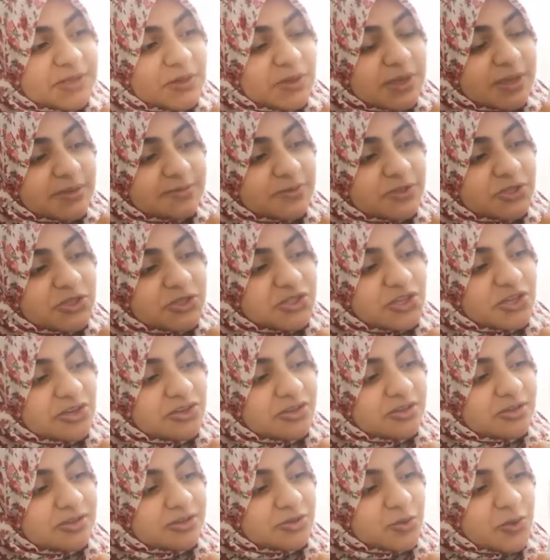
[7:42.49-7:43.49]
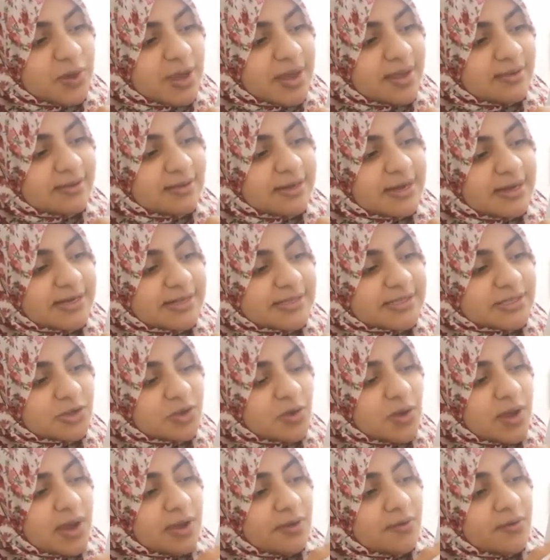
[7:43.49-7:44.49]
You can put circle, triangle, and a
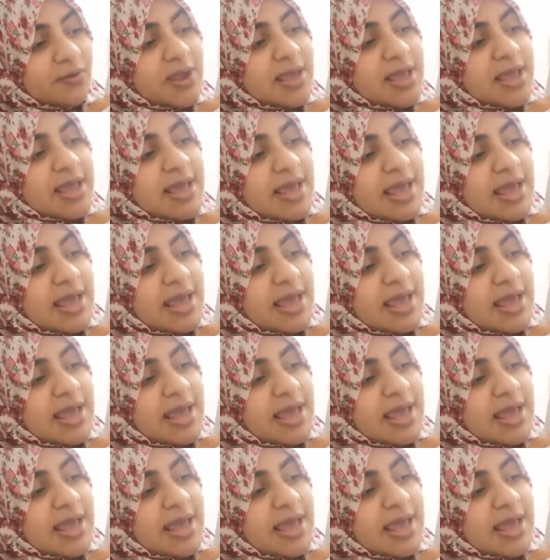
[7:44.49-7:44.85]
square,